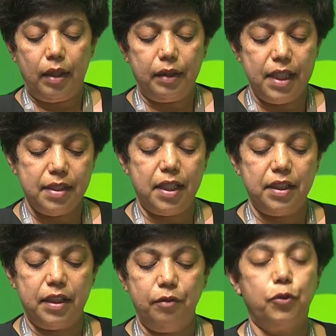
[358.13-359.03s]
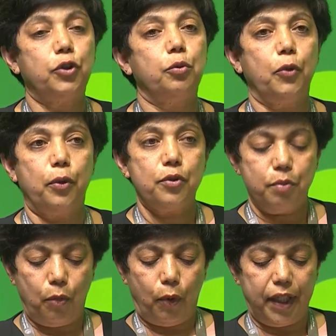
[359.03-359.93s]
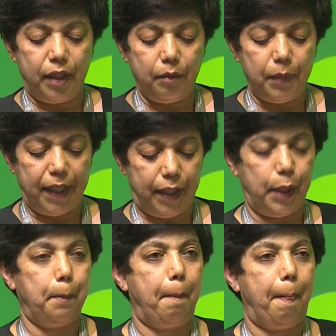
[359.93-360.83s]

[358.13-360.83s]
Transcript: this session for tomorrow's morning plenary.